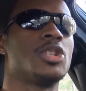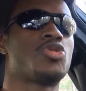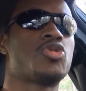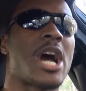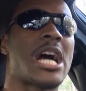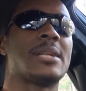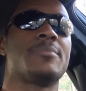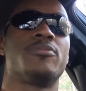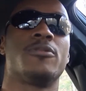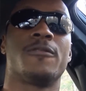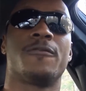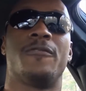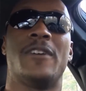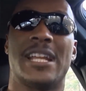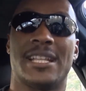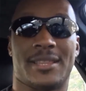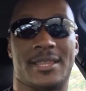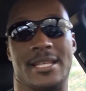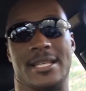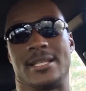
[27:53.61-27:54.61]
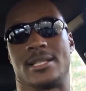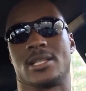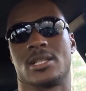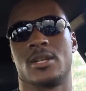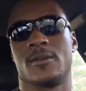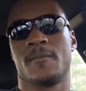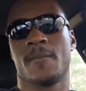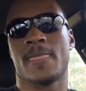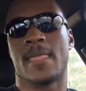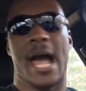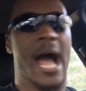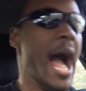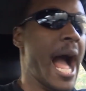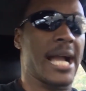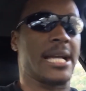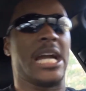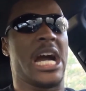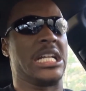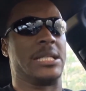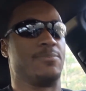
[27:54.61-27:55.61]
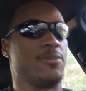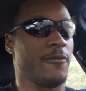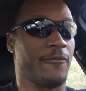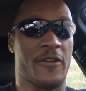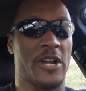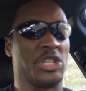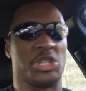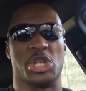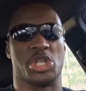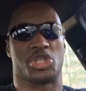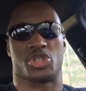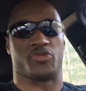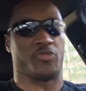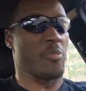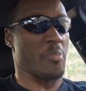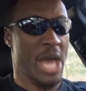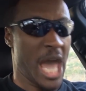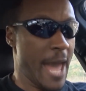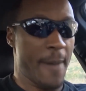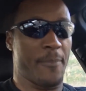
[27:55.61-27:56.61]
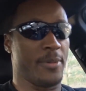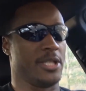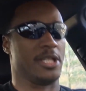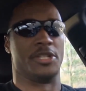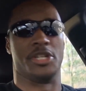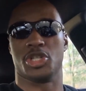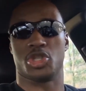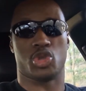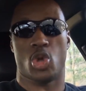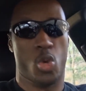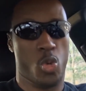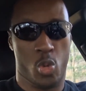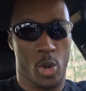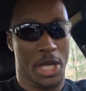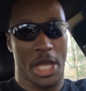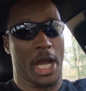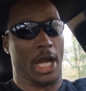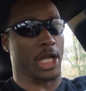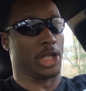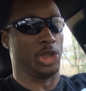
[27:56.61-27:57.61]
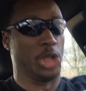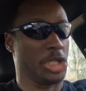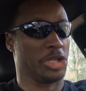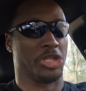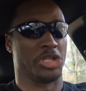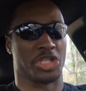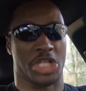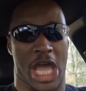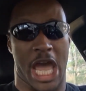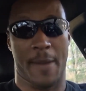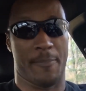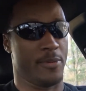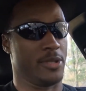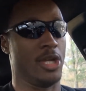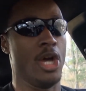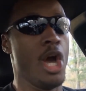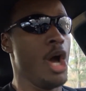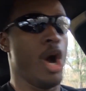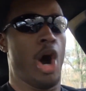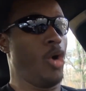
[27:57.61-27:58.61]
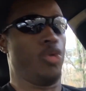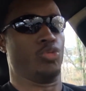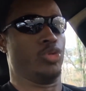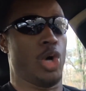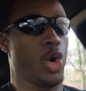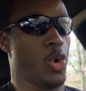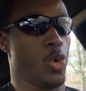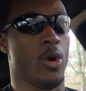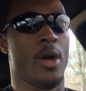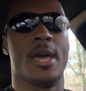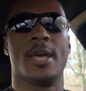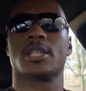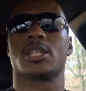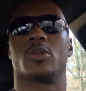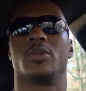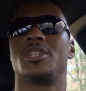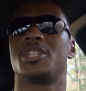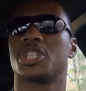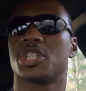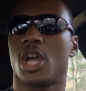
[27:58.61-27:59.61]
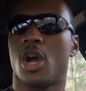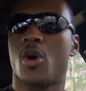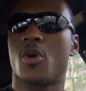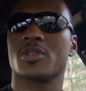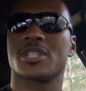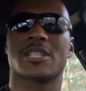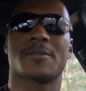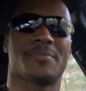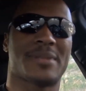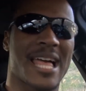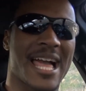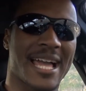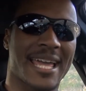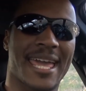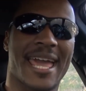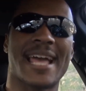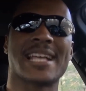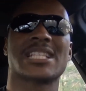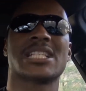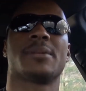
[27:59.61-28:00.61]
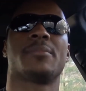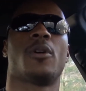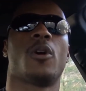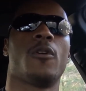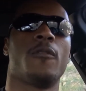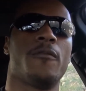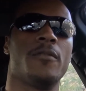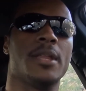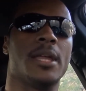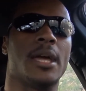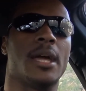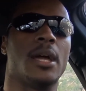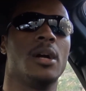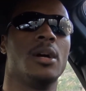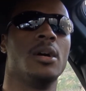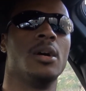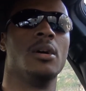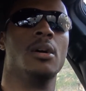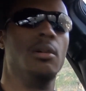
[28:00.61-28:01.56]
to try to prevent this. I gotta prevent this from happening. There's no way I can let this happen. Oh no. So he shows his black ass up over there.